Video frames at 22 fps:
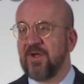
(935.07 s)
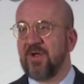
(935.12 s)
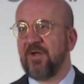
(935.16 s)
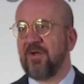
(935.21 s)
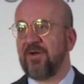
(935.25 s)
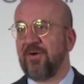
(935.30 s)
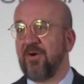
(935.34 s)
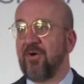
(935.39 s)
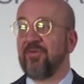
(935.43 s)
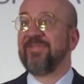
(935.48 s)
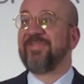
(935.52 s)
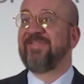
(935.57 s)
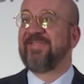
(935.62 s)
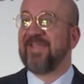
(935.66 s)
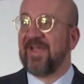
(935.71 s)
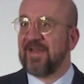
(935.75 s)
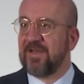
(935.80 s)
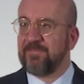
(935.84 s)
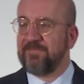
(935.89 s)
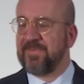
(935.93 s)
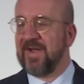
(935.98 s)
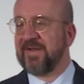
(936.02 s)
on
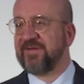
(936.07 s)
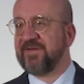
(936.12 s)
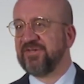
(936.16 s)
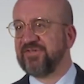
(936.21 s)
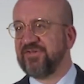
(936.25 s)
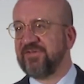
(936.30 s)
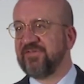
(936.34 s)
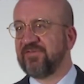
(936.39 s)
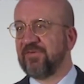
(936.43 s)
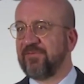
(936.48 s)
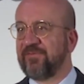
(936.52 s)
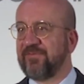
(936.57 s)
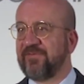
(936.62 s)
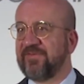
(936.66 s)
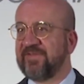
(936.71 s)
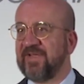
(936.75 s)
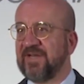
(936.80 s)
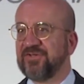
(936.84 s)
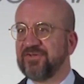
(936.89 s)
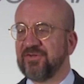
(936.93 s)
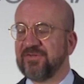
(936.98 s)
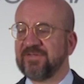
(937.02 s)
10 packages of
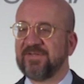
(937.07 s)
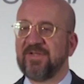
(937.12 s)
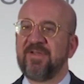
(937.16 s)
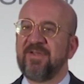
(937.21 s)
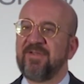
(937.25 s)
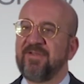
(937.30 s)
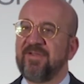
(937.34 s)
sanctions.